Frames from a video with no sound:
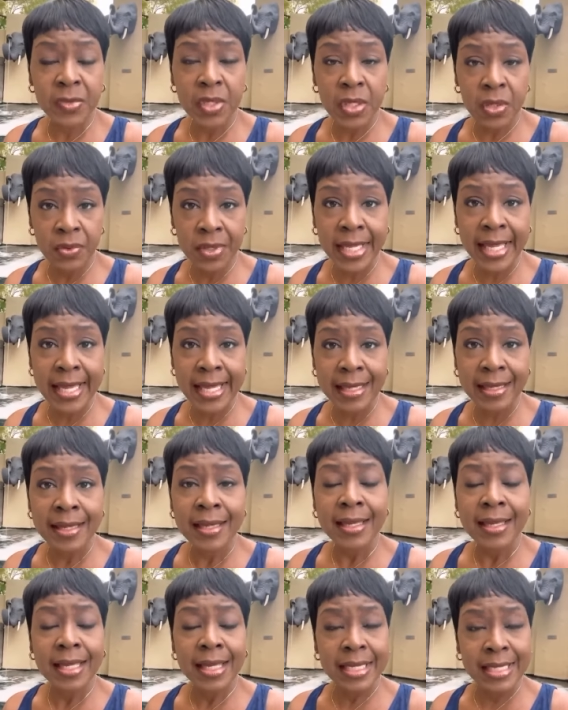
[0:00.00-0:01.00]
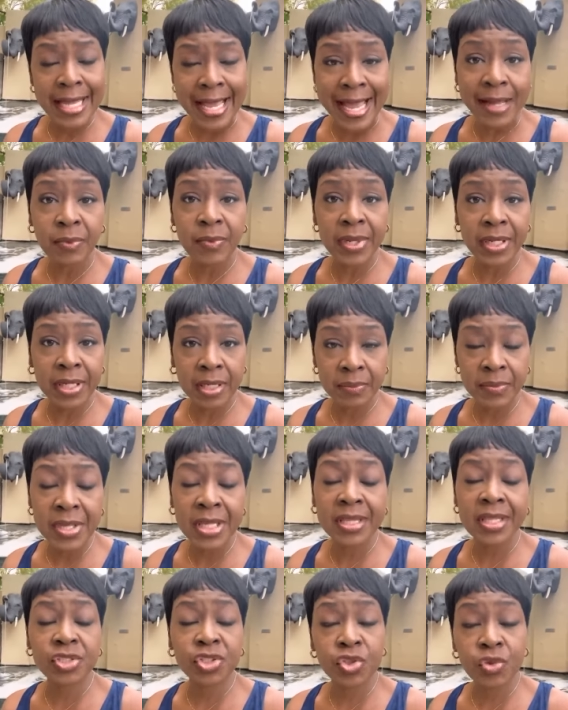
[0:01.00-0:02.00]
okay? And I
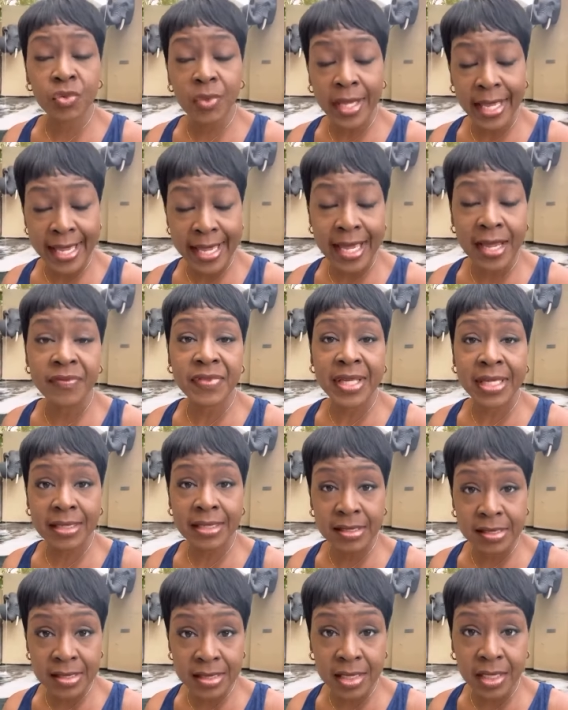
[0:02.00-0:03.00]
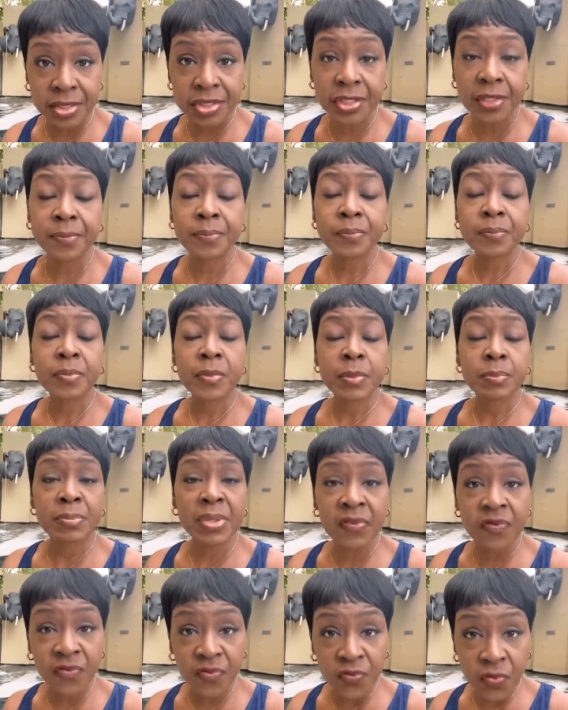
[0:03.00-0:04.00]
recommend that you have that discussion
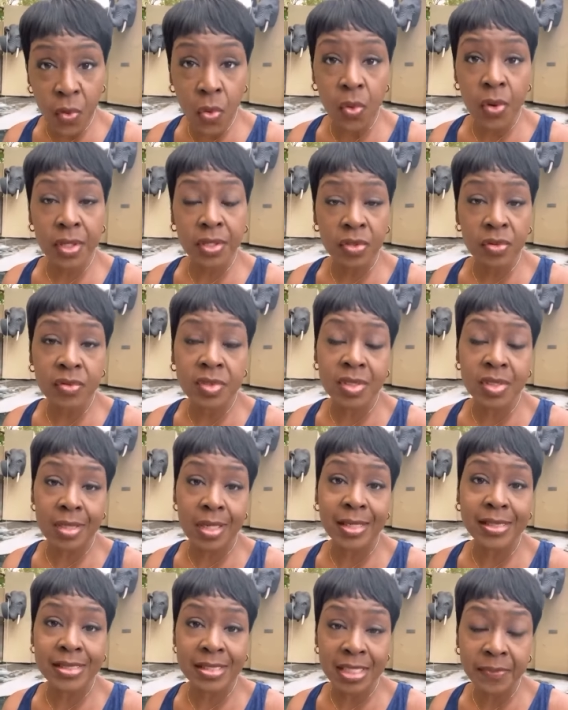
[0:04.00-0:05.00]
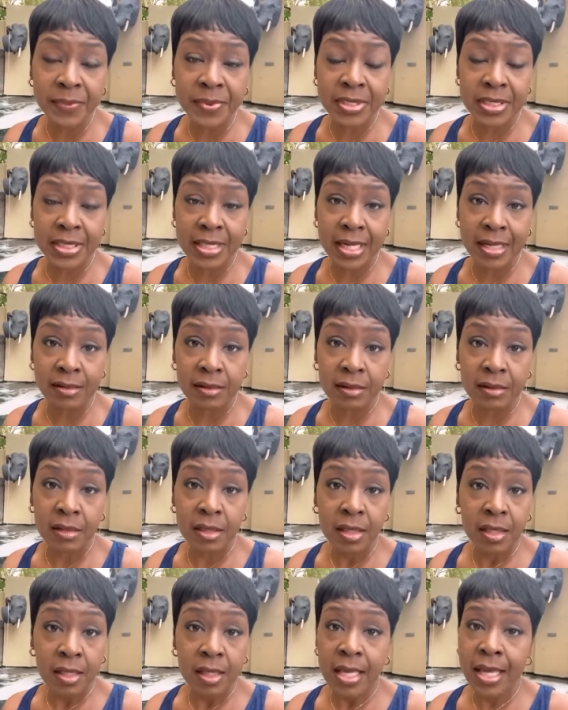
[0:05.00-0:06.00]
before you start sleeping together.
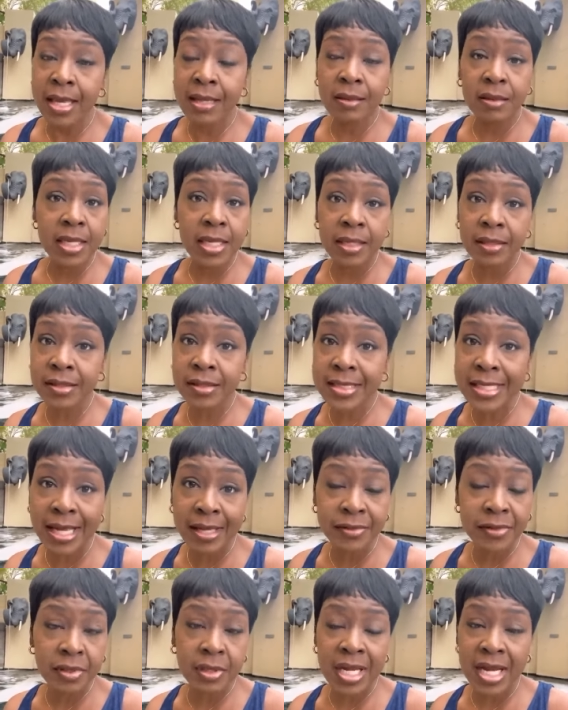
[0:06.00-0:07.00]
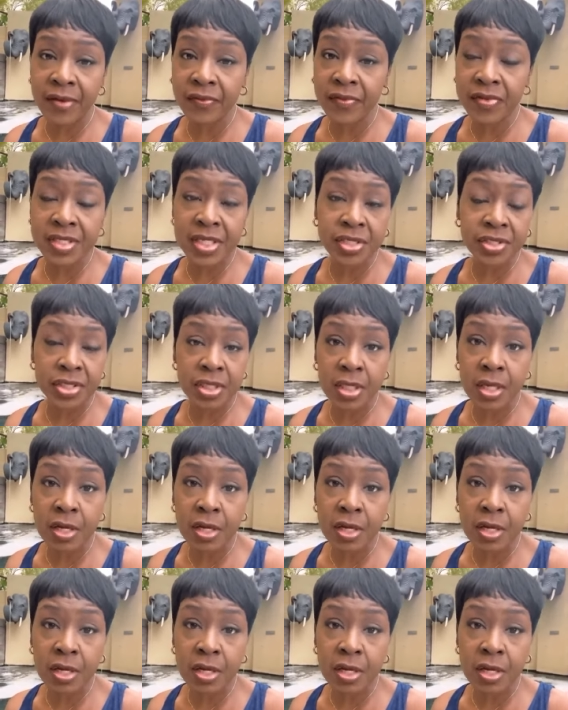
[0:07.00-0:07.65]
And here's how the conversation